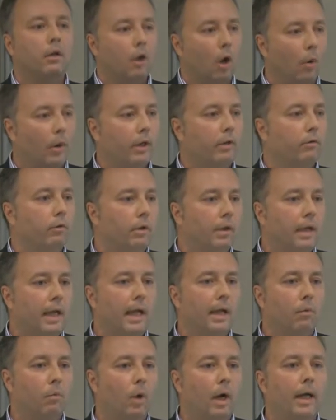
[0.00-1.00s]
going through the
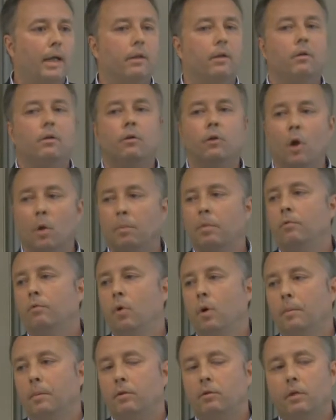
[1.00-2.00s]
gateway, no
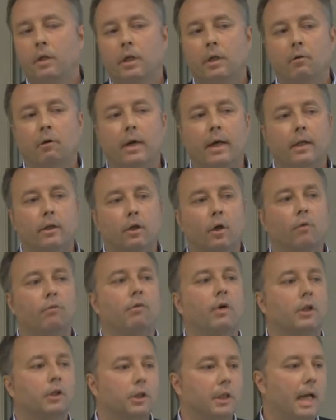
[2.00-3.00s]
performance degrade, no
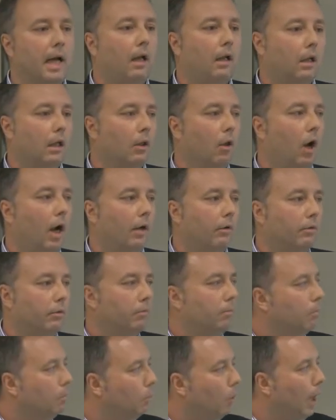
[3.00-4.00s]
functionality loss,
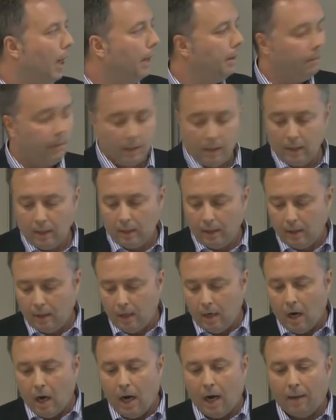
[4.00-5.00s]
right?
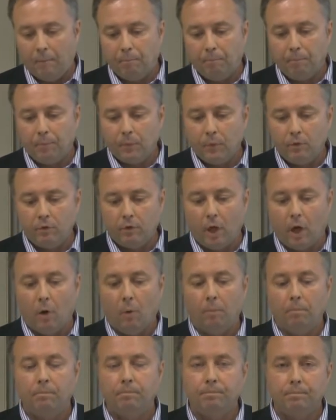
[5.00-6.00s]
Um,
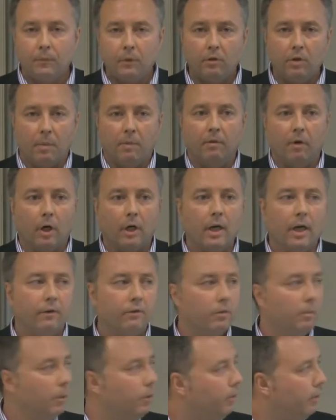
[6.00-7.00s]
so some of our
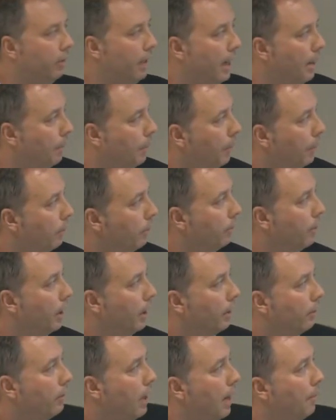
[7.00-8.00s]
customers examples,
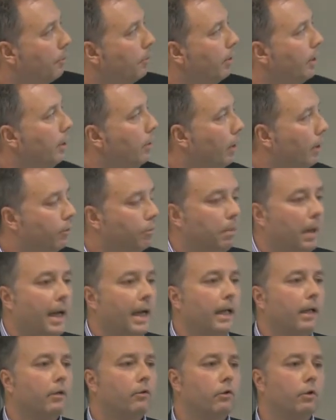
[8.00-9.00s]
the top three US
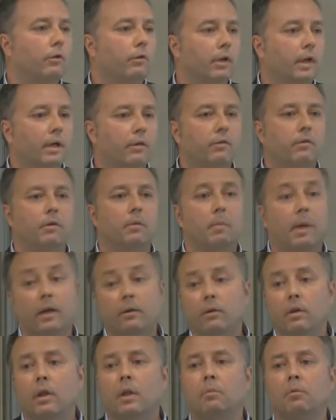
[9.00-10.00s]
bank is using us to
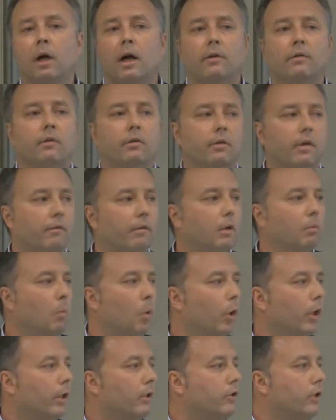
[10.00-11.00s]
basically process every
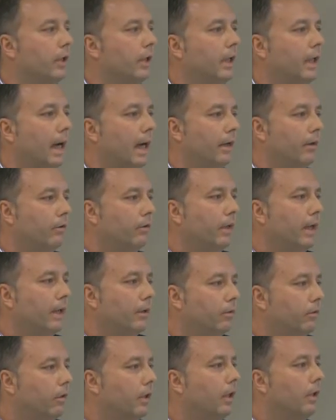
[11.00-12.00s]
mortgage in the United
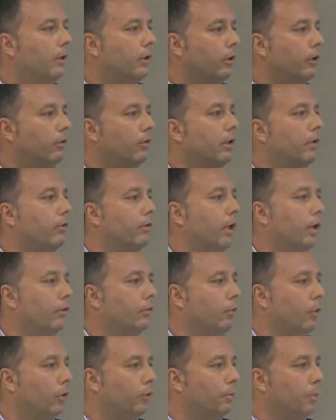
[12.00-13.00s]
States. They're using a
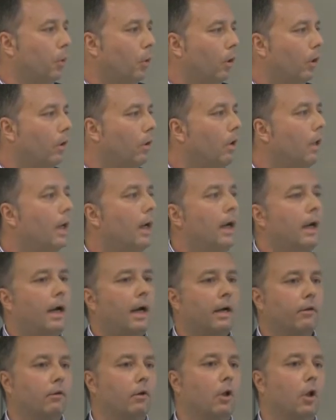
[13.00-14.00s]
Salesforce portal
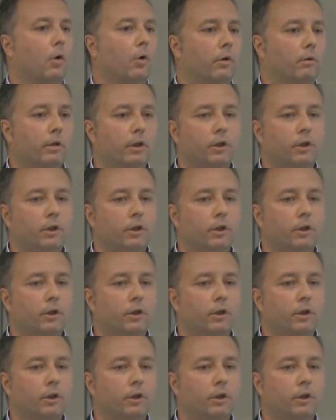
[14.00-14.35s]
as a loan